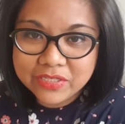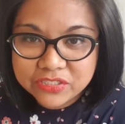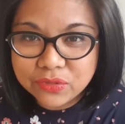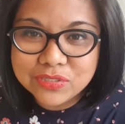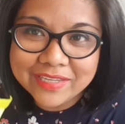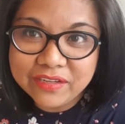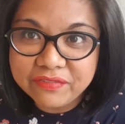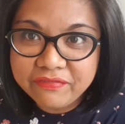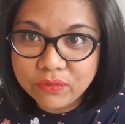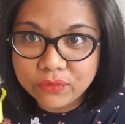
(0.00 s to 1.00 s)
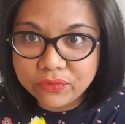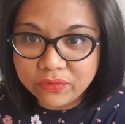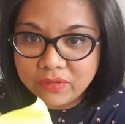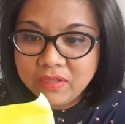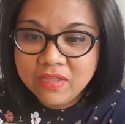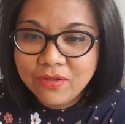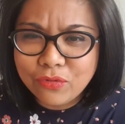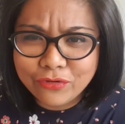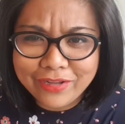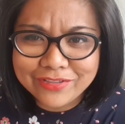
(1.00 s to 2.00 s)
So it's like a floral
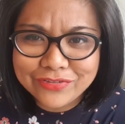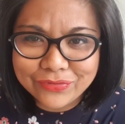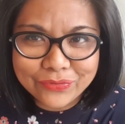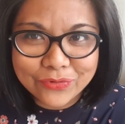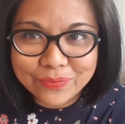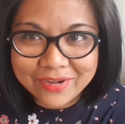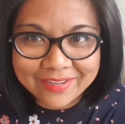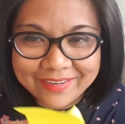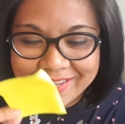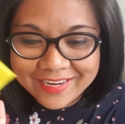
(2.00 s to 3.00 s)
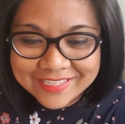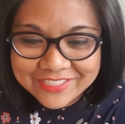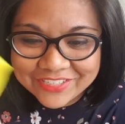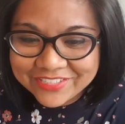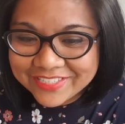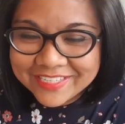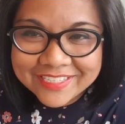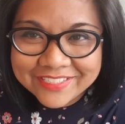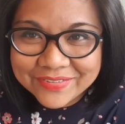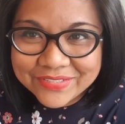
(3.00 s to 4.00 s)
oriental gourmand, and it's just
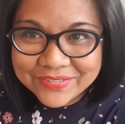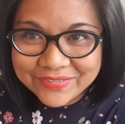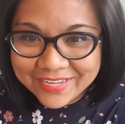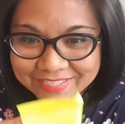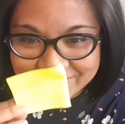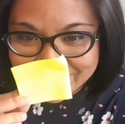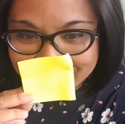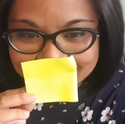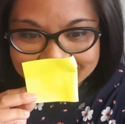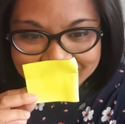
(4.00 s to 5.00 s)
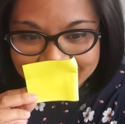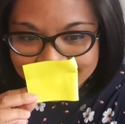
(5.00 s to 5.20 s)
so, so nice, you guys.